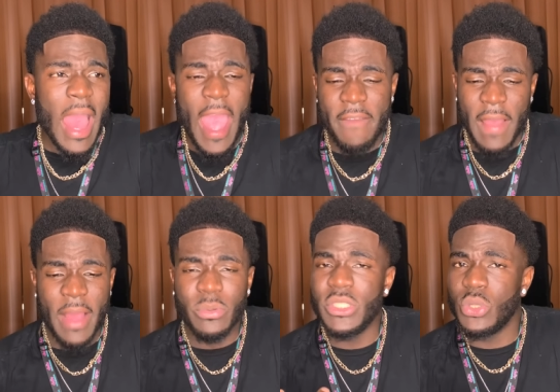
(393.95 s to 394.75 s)
I
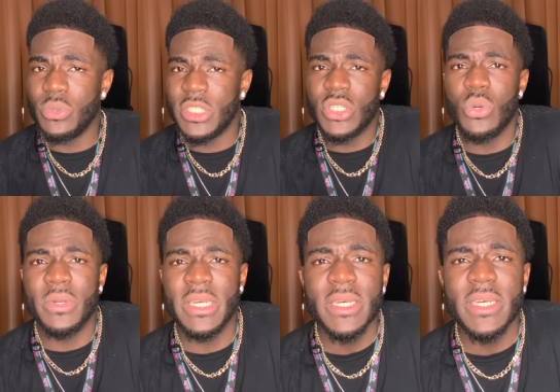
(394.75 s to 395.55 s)
was doing so
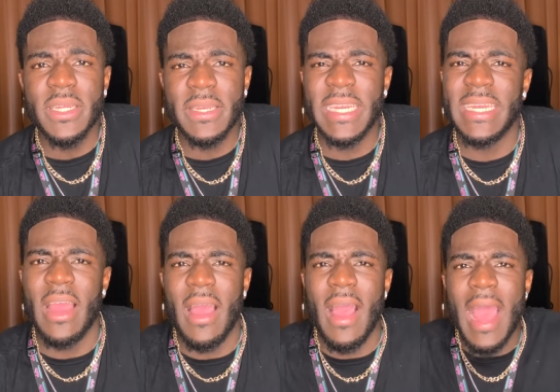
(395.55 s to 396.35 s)
good, then
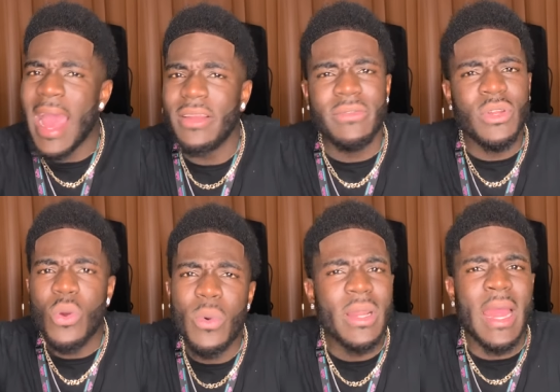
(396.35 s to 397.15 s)
out of
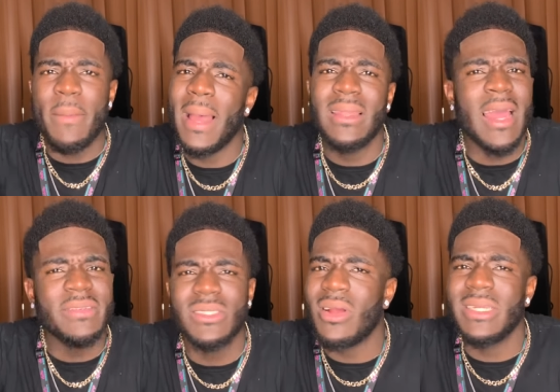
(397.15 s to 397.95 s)
nowhere, like my life
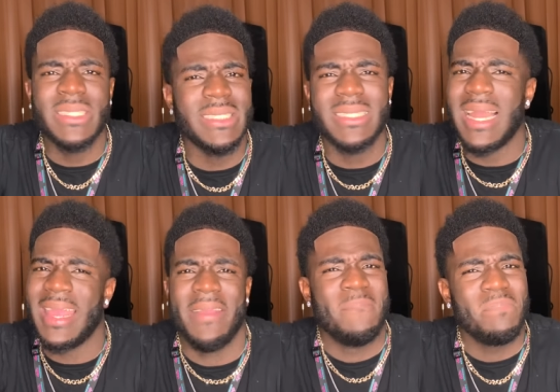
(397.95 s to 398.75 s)
started just like,